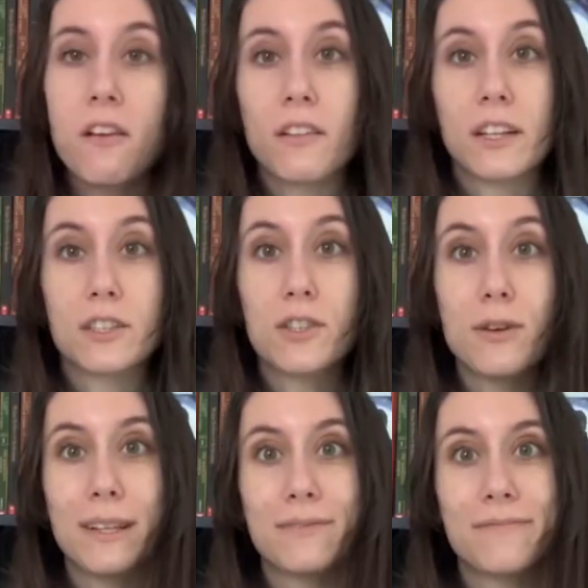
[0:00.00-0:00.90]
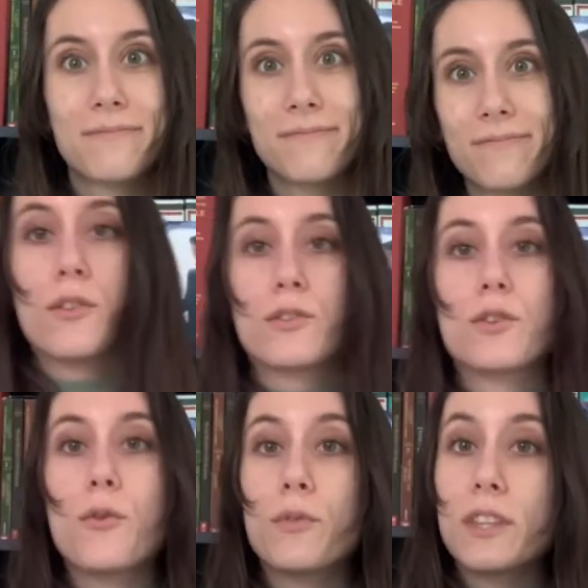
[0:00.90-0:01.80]
Let's do it!
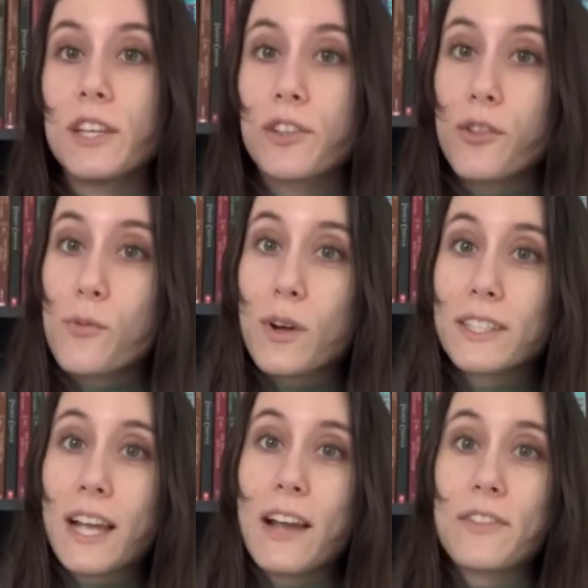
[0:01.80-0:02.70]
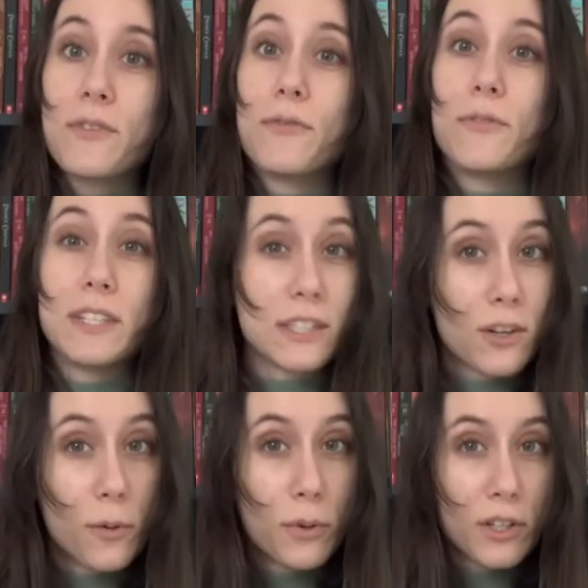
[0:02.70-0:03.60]
So these are the ones I have the
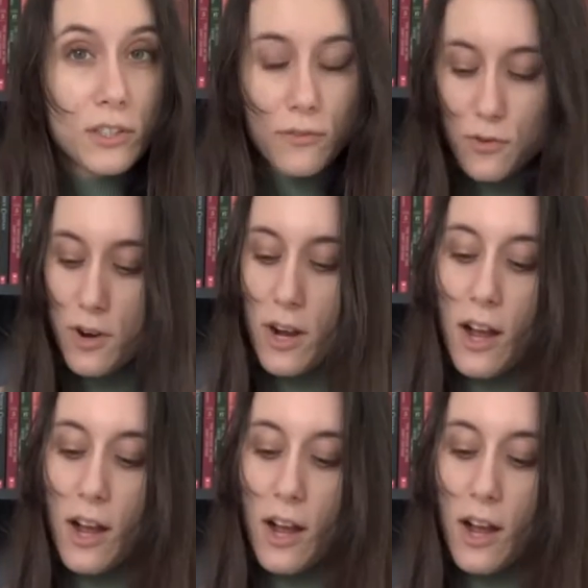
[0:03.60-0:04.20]
physical books for.